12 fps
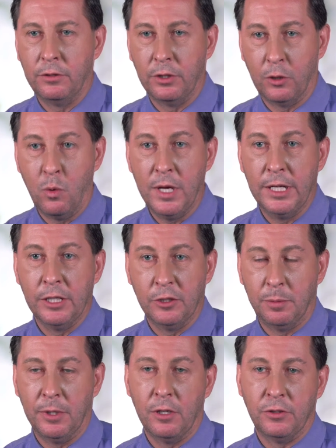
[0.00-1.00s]
to quit and has
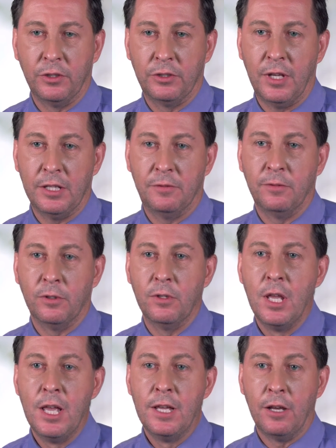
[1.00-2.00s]
been unsuccessful
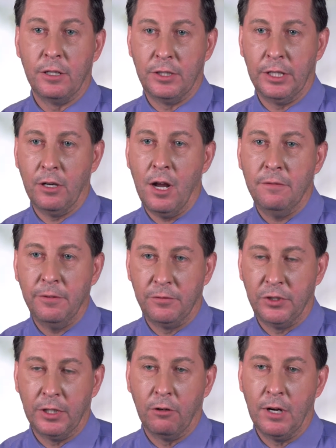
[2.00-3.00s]
to get off of
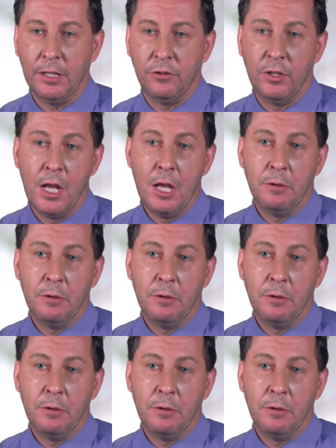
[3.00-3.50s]
cigarettes,